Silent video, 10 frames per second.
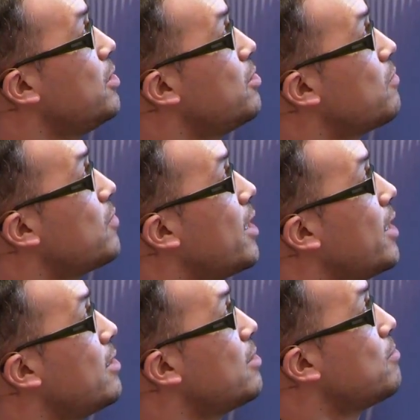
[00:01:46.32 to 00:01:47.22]
each of the
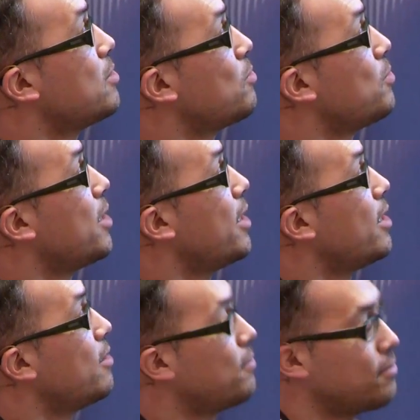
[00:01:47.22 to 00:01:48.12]
items we
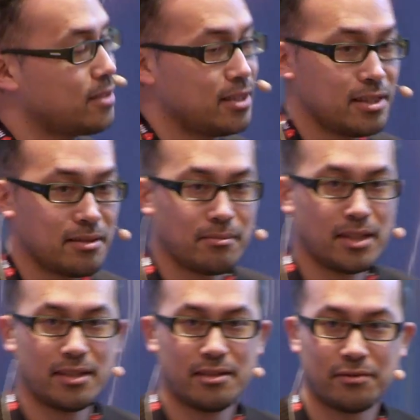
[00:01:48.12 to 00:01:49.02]
have
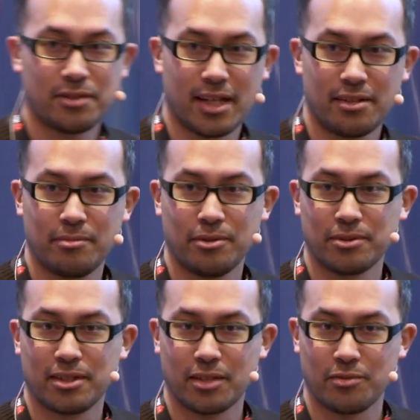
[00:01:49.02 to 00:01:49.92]
many different
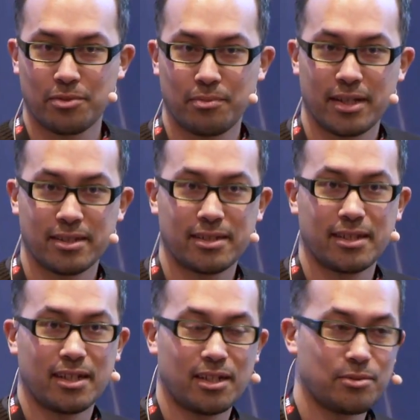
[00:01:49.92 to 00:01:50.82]
attributes, like which brands
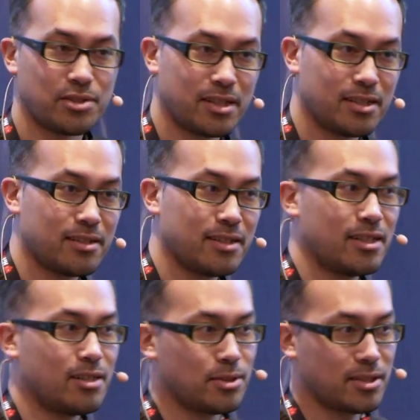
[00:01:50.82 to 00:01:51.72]
they are, which color they
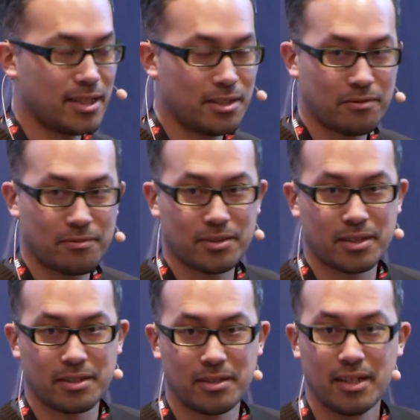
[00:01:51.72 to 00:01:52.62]
are, what kind of